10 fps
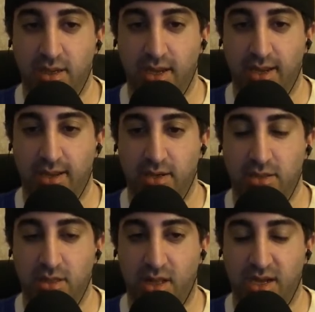
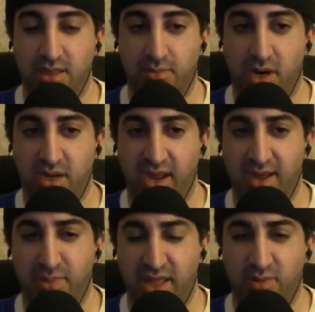And Lachlan
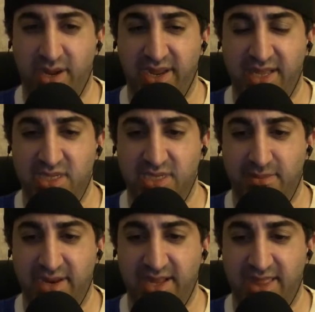Markay by the way, is
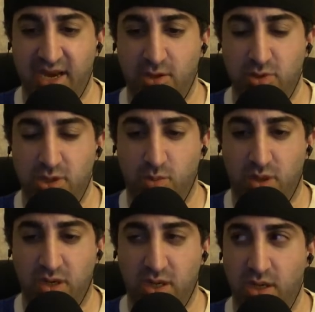somebody that used to
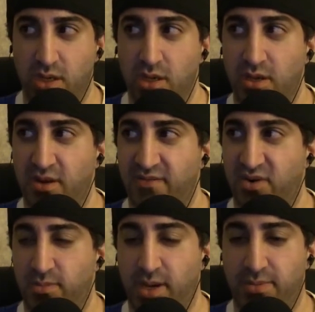work
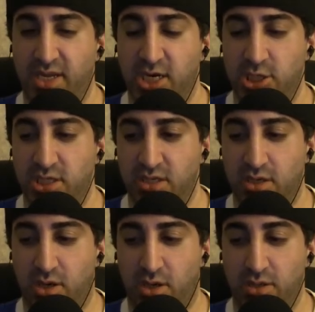for a publication
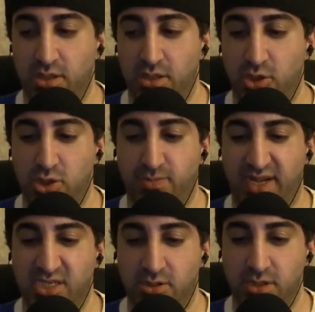called
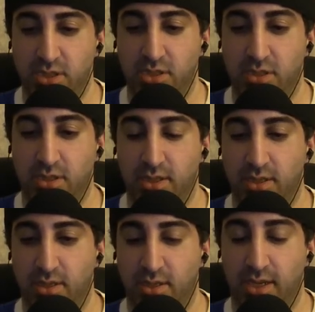Newsbusters,
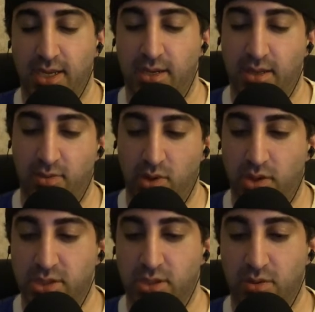and they were
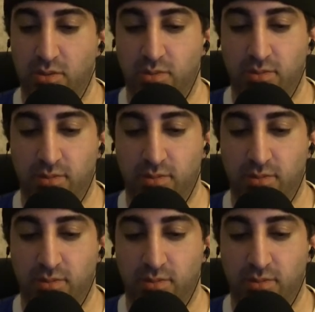also